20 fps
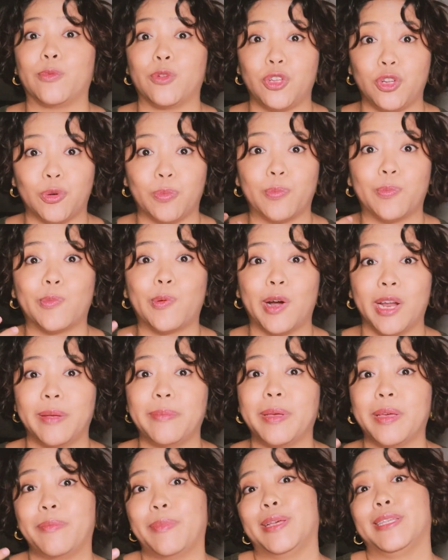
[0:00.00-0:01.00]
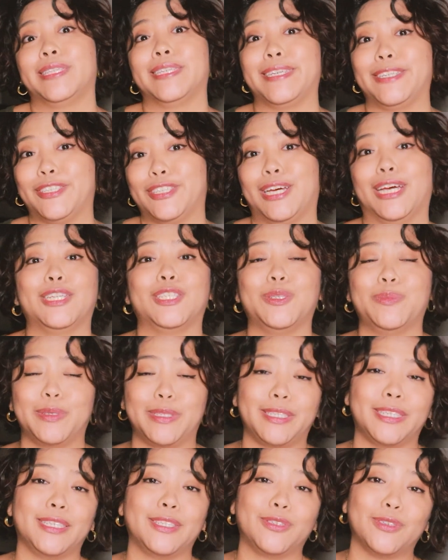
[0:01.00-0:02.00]
when you're priming basically
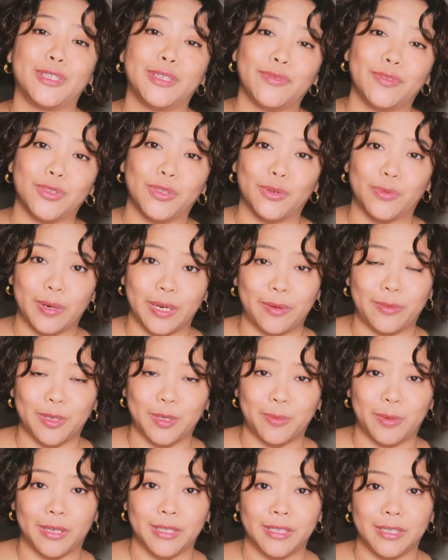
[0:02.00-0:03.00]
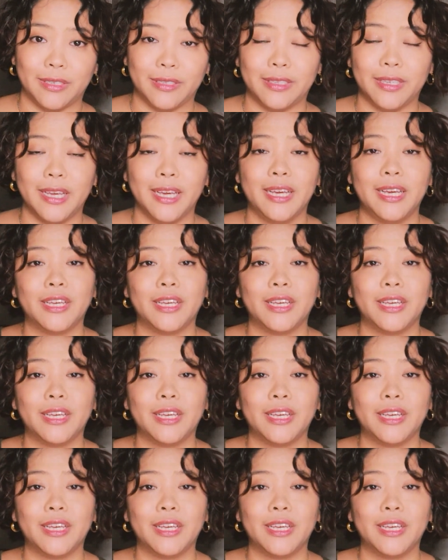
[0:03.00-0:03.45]
ChatGPT to give you the right responses.